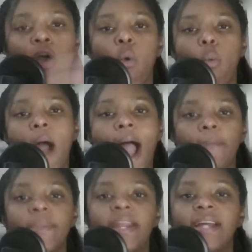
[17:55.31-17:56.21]
Why?
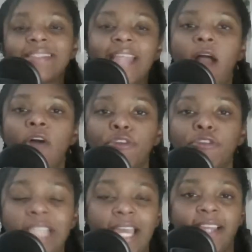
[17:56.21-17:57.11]
Because now they're
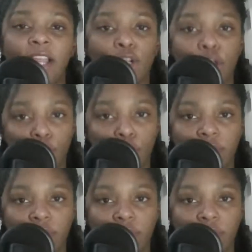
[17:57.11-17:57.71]
taking note.